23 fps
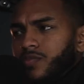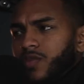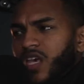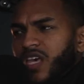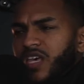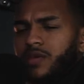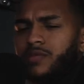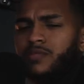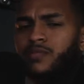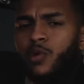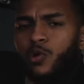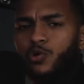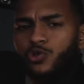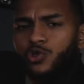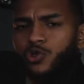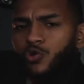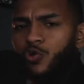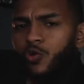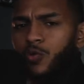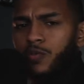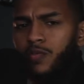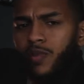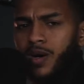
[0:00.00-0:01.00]

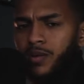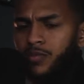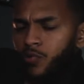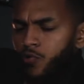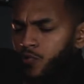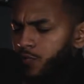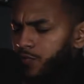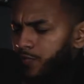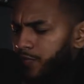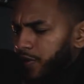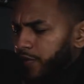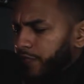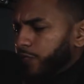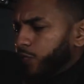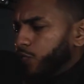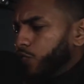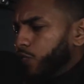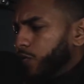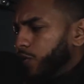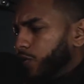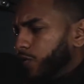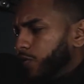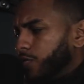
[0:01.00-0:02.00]
emotional bubble, if you
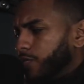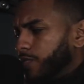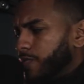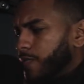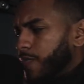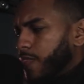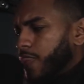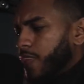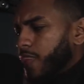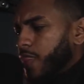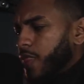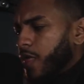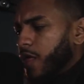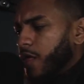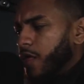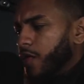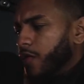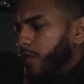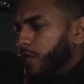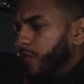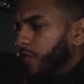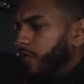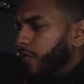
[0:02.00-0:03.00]
will,
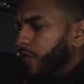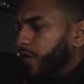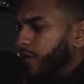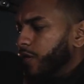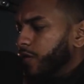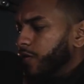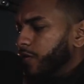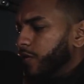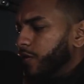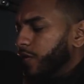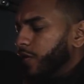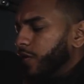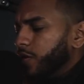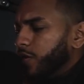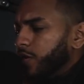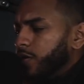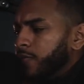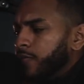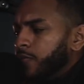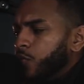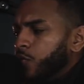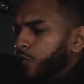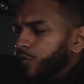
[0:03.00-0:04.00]
the
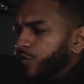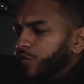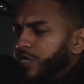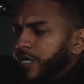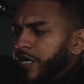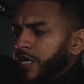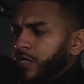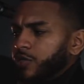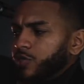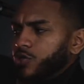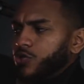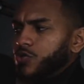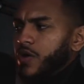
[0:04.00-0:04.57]
more chance you